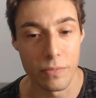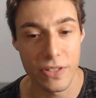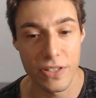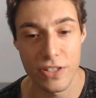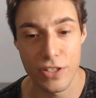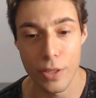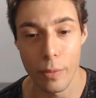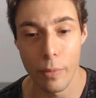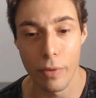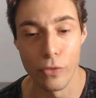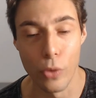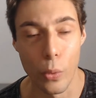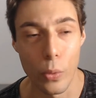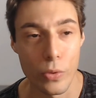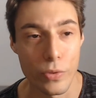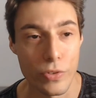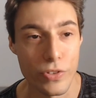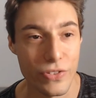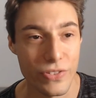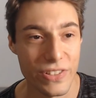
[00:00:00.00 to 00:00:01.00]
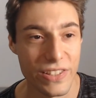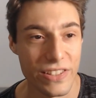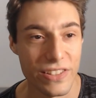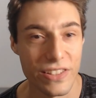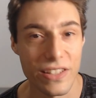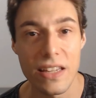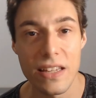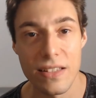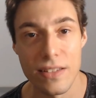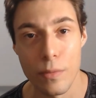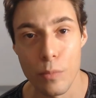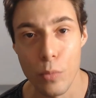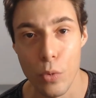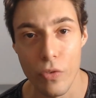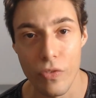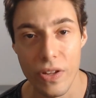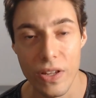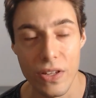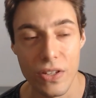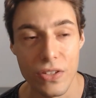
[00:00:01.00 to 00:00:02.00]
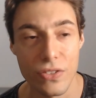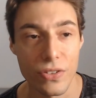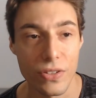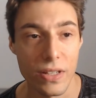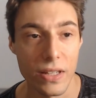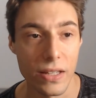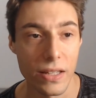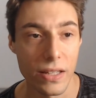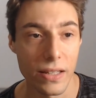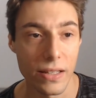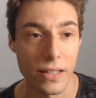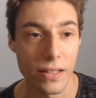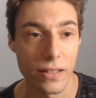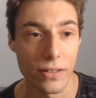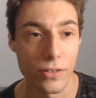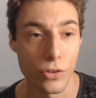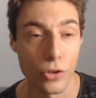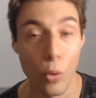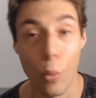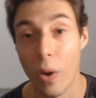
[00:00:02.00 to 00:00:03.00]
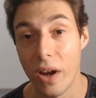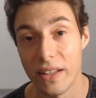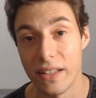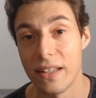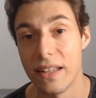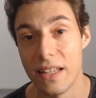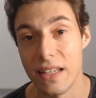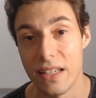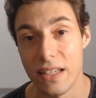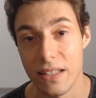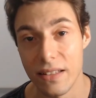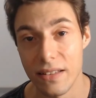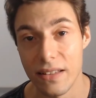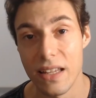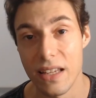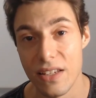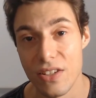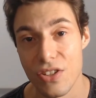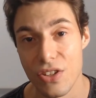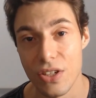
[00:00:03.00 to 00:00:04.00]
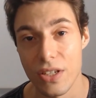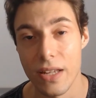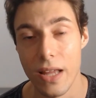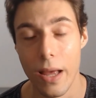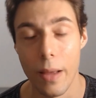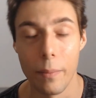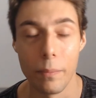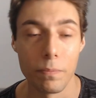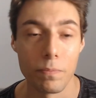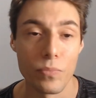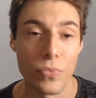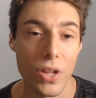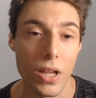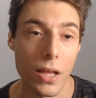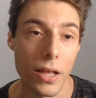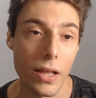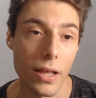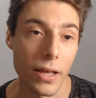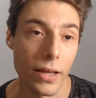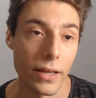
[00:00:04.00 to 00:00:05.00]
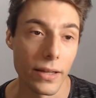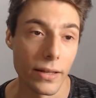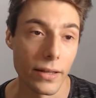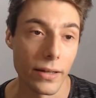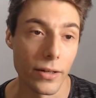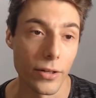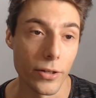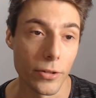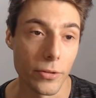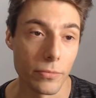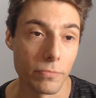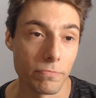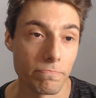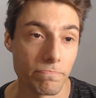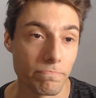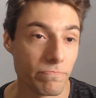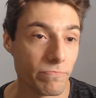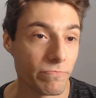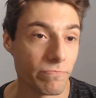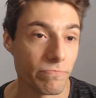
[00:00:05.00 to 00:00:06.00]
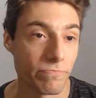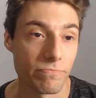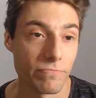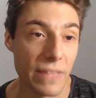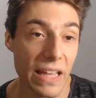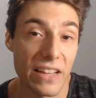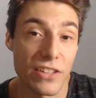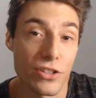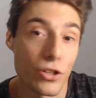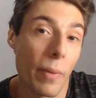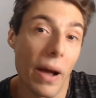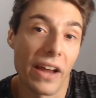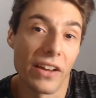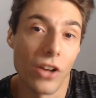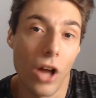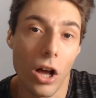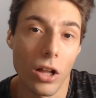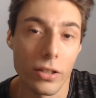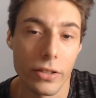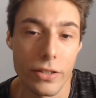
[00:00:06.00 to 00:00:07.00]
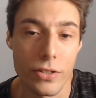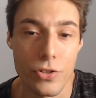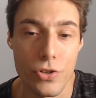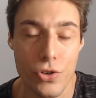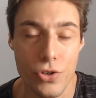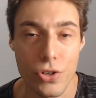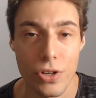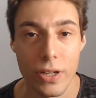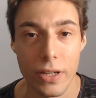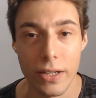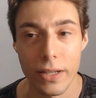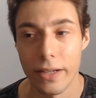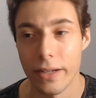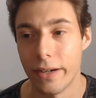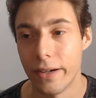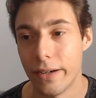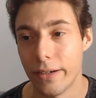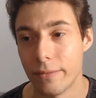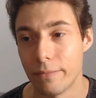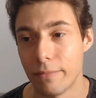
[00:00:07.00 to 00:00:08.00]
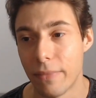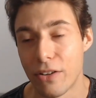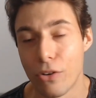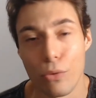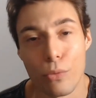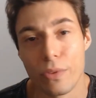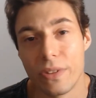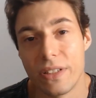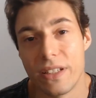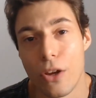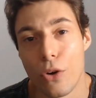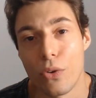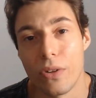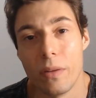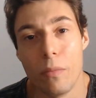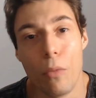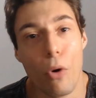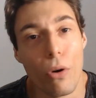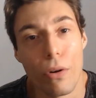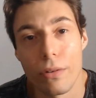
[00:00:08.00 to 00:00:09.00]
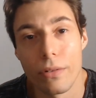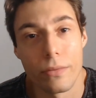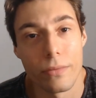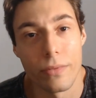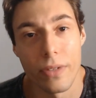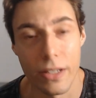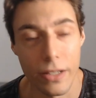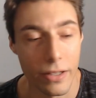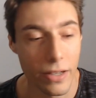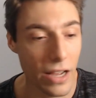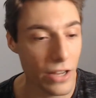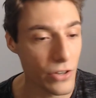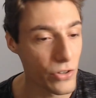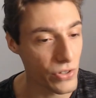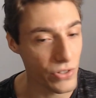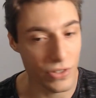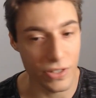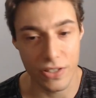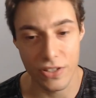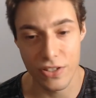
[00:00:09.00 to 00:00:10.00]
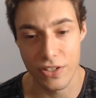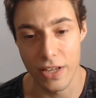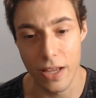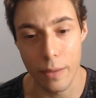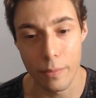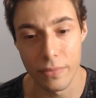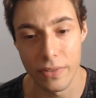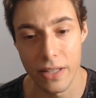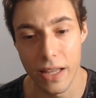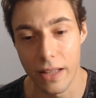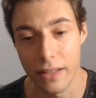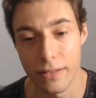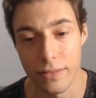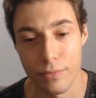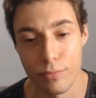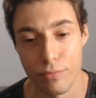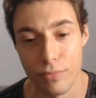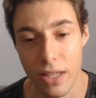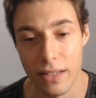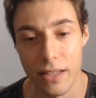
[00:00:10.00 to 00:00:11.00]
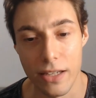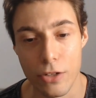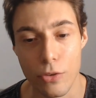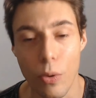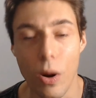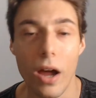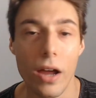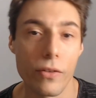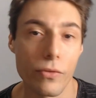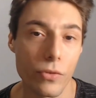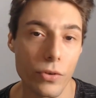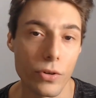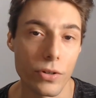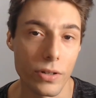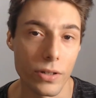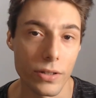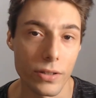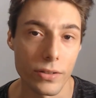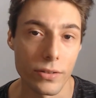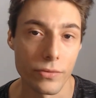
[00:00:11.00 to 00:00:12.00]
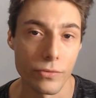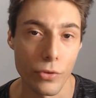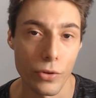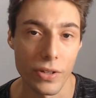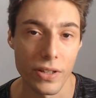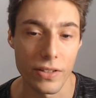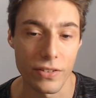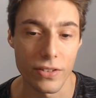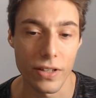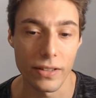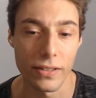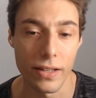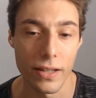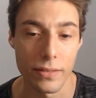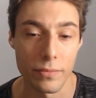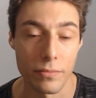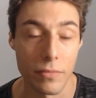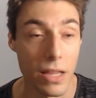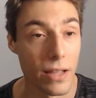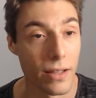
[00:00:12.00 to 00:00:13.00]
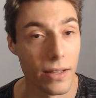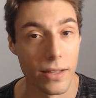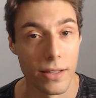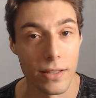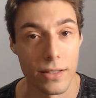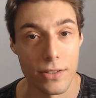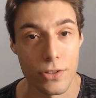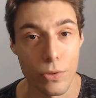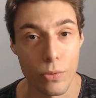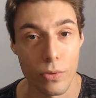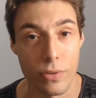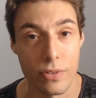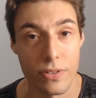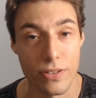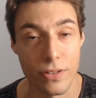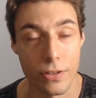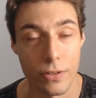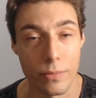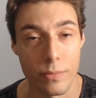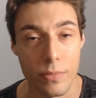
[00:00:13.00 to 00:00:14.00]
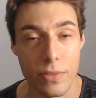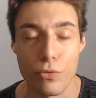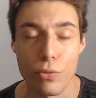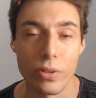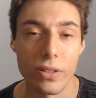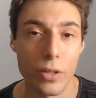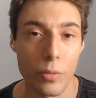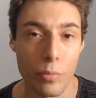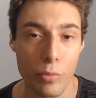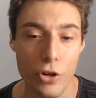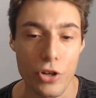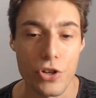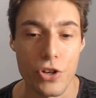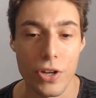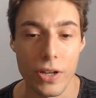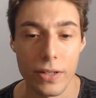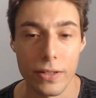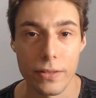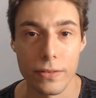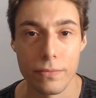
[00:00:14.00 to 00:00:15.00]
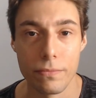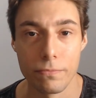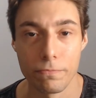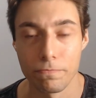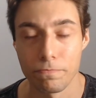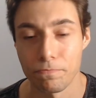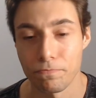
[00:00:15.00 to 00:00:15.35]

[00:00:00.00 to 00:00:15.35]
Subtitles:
some of those scenes in movies the way that they see them. And thanks to my knowledge, I don't really care anymore, and I just accept that they cry for things like that. So it's really appreciated.